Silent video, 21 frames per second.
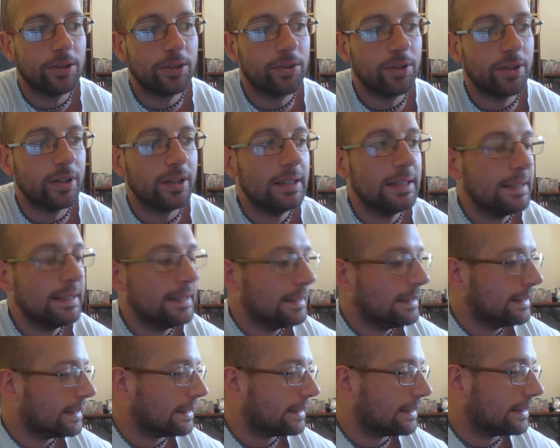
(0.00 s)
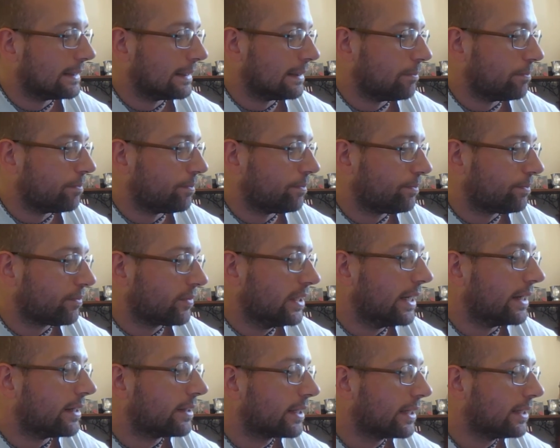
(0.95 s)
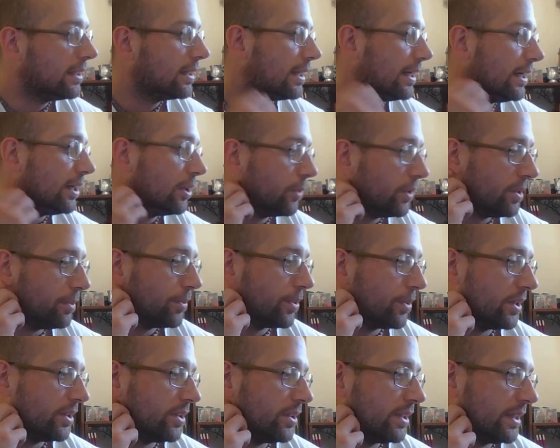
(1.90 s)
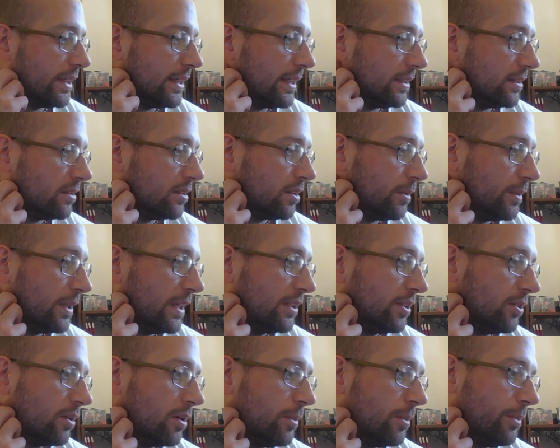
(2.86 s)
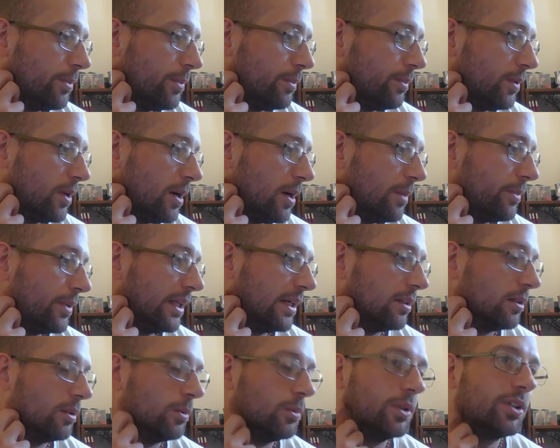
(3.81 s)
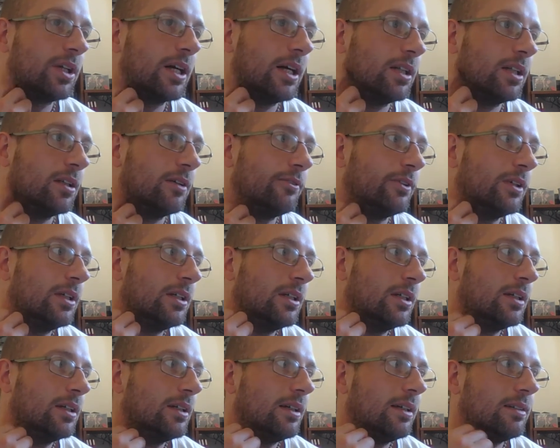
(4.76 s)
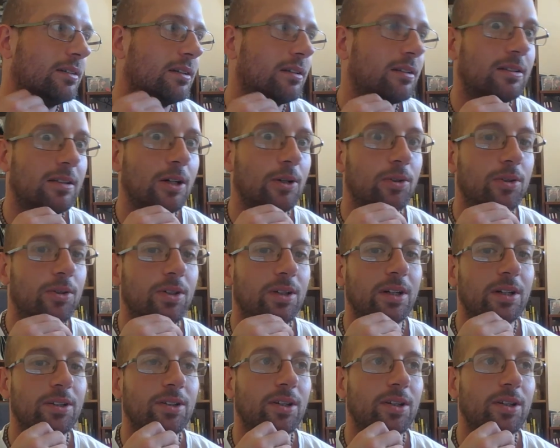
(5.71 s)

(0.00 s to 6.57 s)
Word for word: So yeah, Galileo was imprisoned and Tommaso Campanella was kind of his associate.